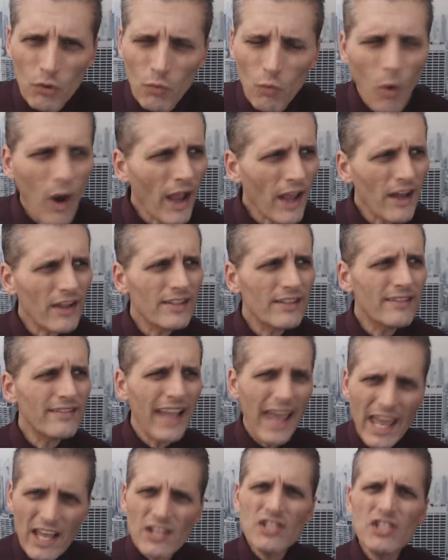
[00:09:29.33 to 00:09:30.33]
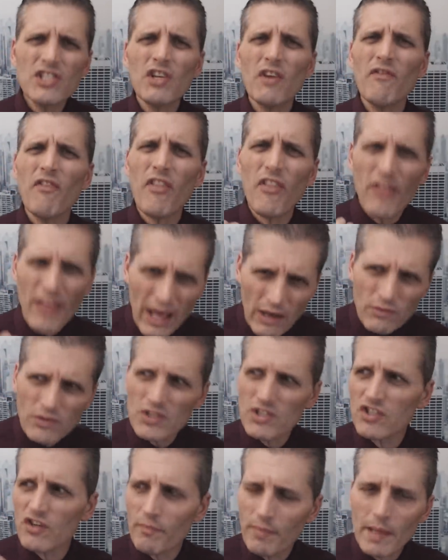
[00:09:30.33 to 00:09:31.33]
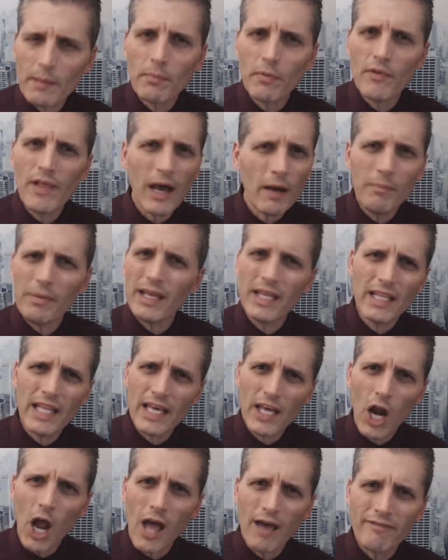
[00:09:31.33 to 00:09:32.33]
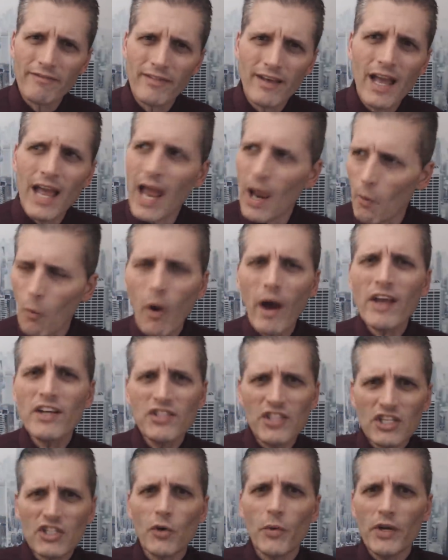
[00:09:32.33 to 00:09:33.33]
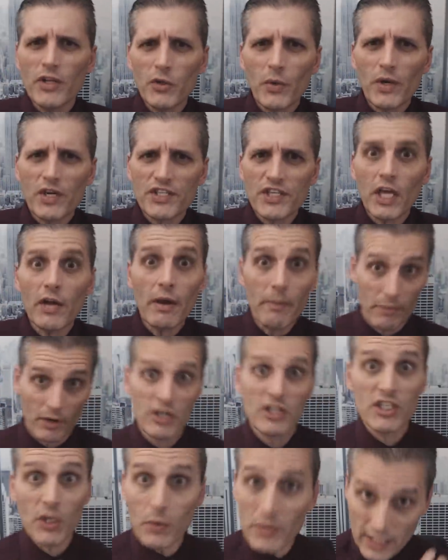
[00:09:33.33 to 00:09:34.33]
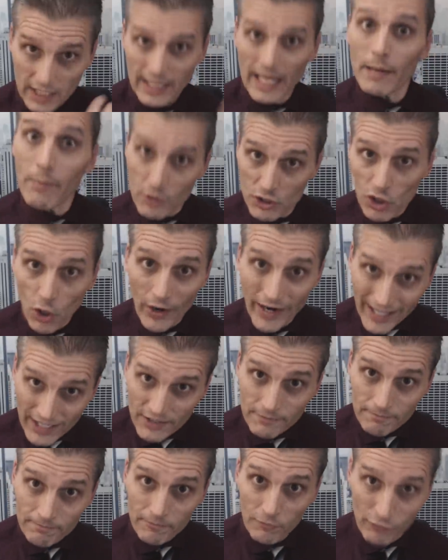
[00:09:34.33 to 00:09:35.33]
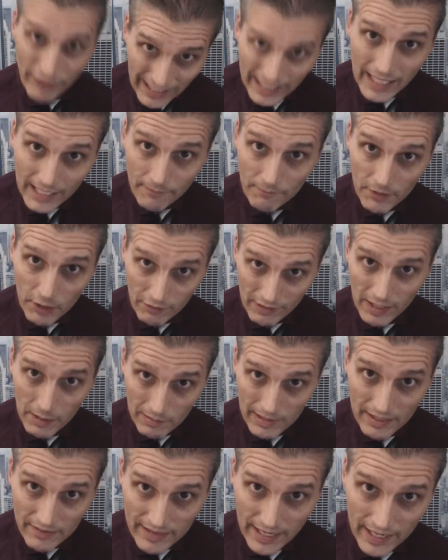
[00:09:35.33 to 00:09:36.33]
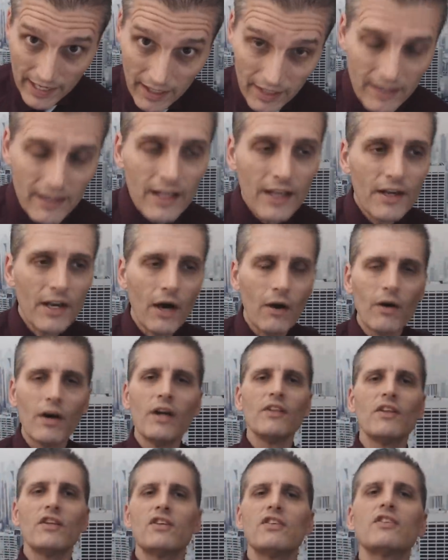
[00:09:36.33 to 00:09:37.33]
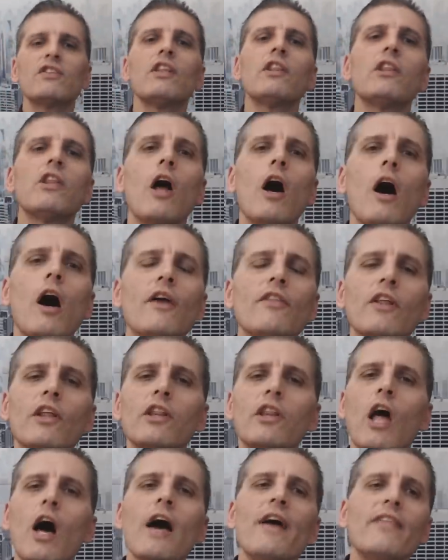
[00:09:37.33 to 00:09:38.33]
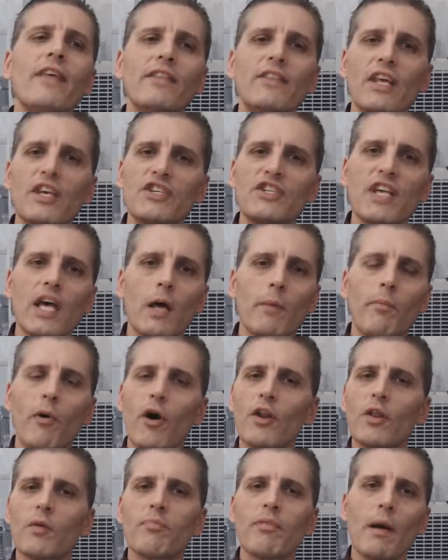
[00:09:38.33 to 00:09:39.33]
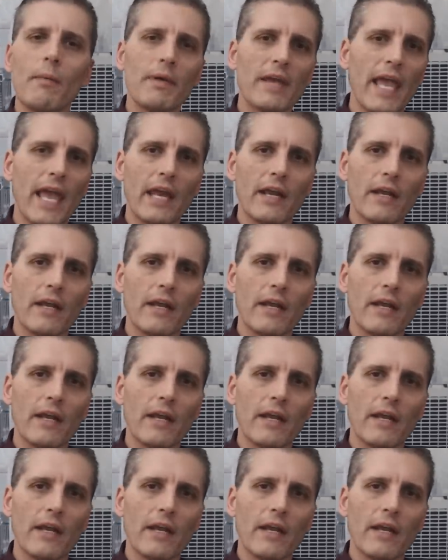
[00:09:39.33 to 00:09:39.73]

Why are tens of thousands of people now being laid off? And why is this going to accelerate? Because there was a labor shortage? Really? You really believe that, huh? No. This is the lie, the lie that they sell, part of the propaganda.